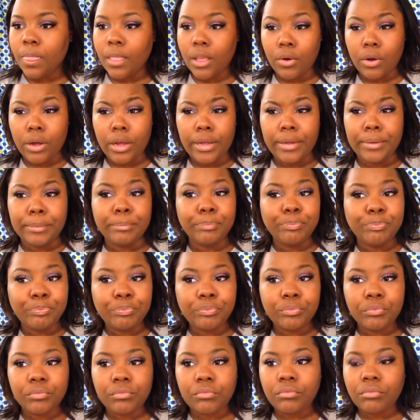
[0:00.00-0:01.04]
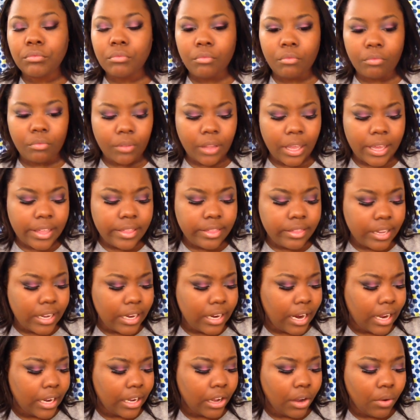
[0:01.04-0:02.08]
Okay. And
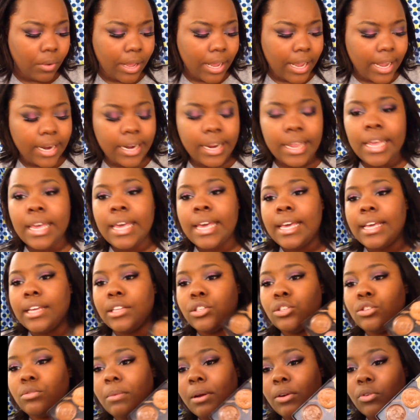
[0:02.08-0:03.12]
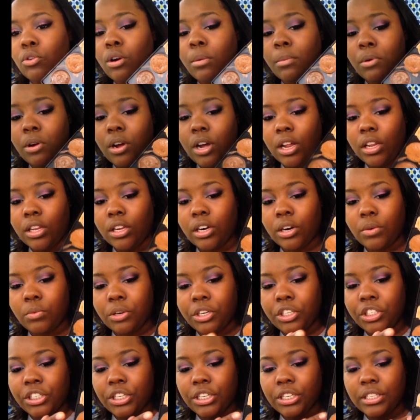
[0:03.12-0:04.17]
then I go ahead into my normal color,
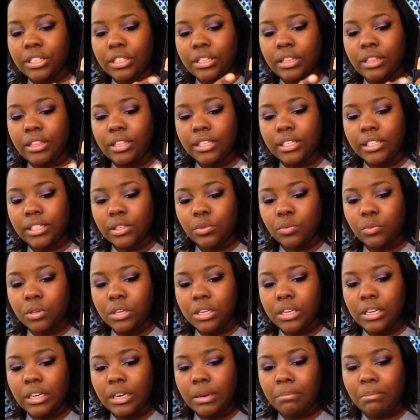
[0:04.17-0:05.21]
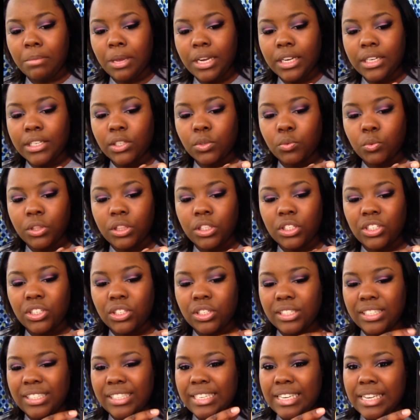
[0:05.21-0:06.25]
which is this one mixed with
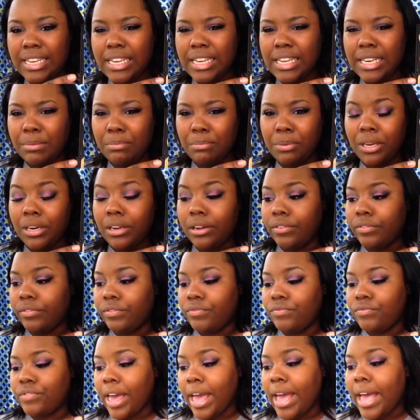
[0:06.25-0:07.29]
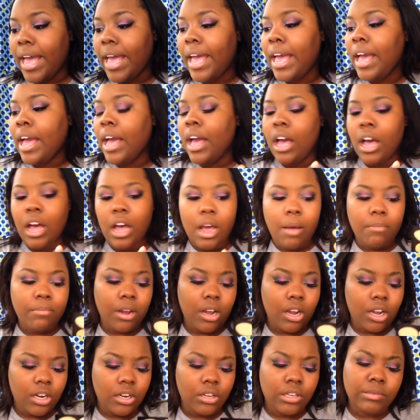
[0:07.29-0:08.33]
just a tidbit of that. I'm
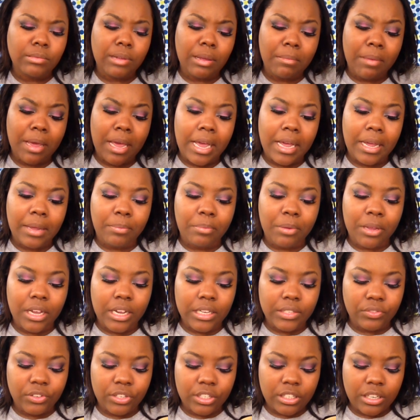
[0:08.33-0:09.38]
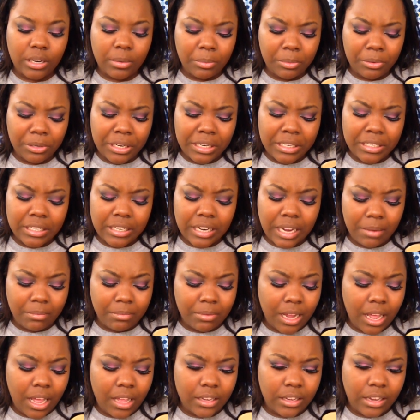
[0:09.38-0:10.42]
not going to use my MAC because for some reason I'm
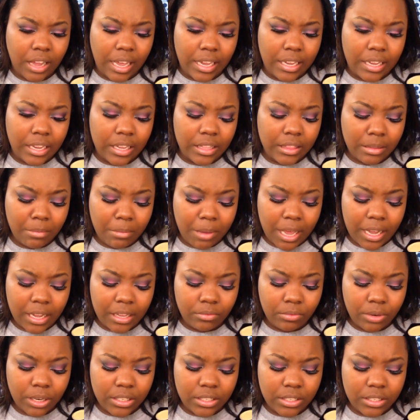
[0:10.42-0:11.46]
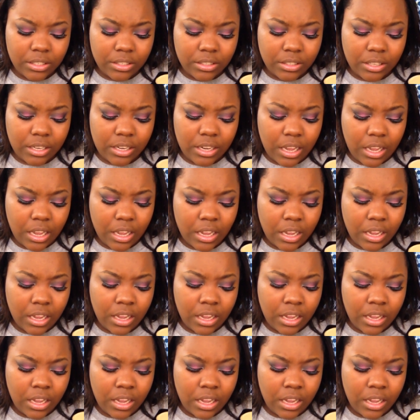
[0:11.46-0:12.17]
not liking the MAC recently